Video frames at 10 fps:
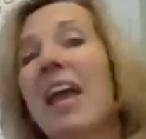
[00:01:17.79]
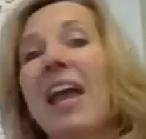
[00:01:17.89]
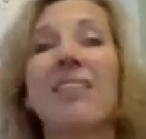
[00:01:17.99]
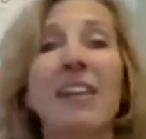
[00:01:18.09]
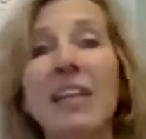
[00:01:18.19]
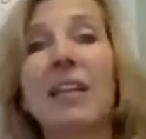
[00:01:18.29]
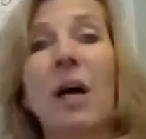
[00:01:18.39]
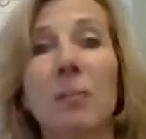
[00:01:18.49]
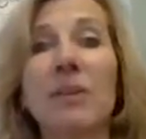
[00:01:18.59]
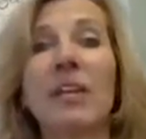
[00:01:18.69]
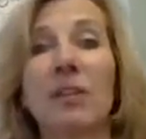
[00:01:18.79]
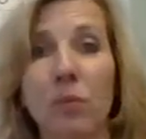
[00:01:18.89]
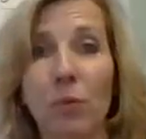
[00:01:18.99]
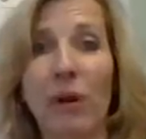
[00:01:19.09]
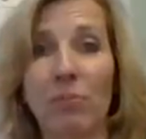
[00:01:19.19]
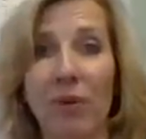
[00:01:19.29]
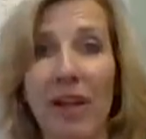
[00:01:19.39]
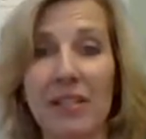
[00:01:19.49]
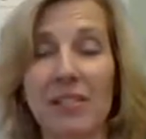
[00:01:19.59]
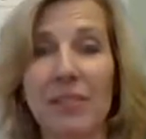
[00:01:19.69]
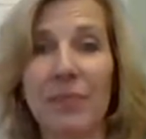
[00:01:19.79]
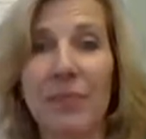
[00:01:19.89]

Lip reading: and they need help getting the right price.